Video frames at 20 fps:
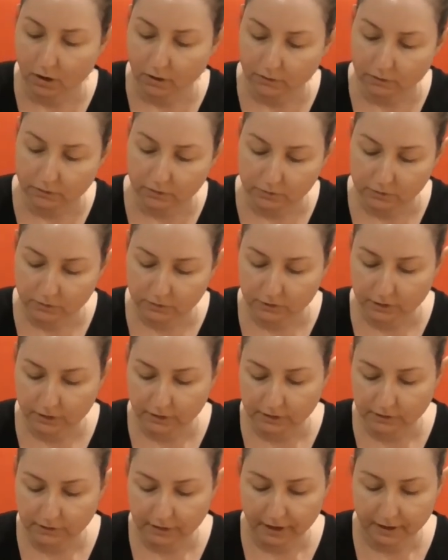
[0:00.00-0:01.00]
So I'm just
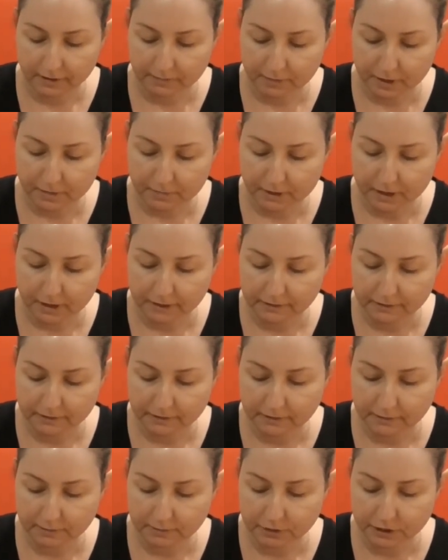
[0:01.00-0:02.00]
going to take my
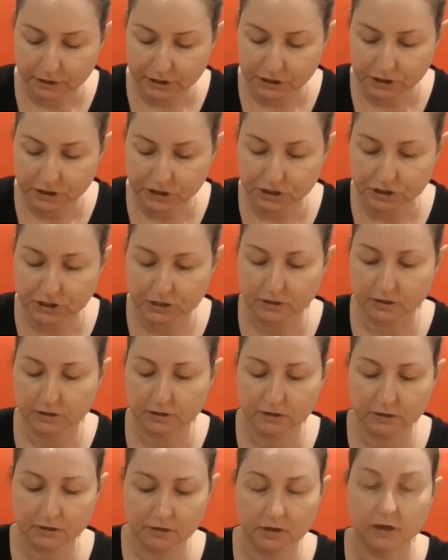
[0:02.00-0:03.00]
mask brush
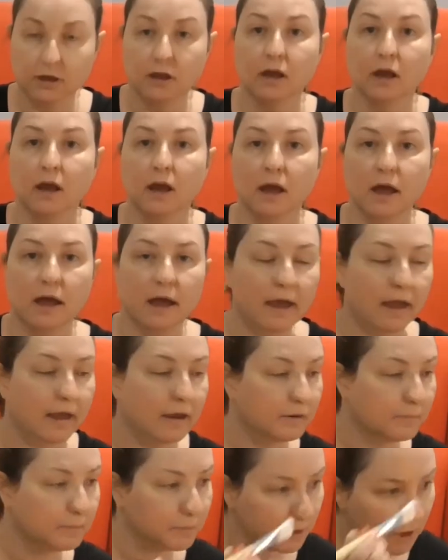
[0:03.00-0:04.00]

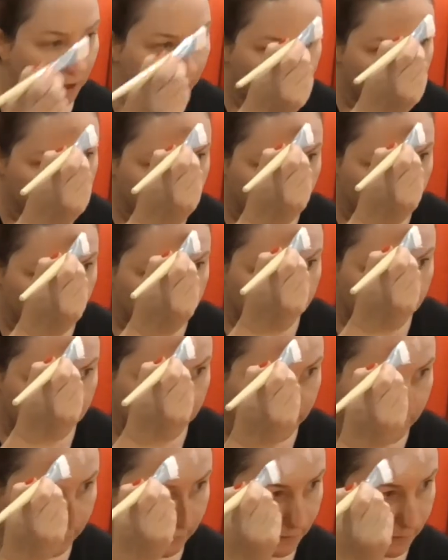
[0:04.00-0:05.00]
and apply that
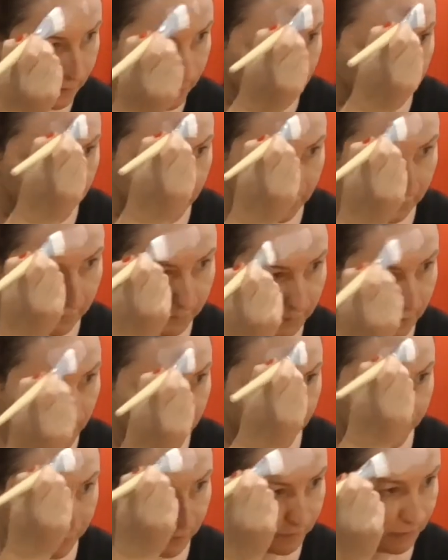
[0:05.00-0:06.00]
Doesn't
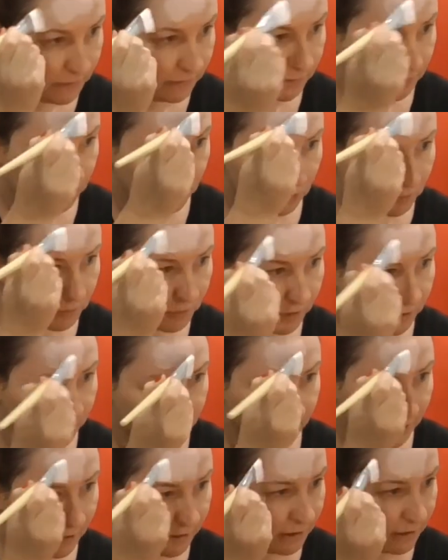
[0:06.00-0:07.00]
have to be super
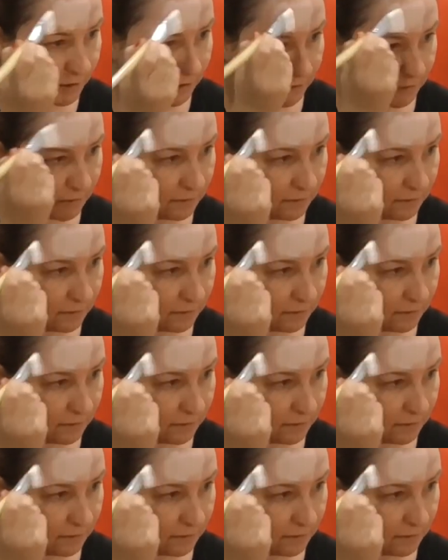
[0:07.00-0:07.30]
thick.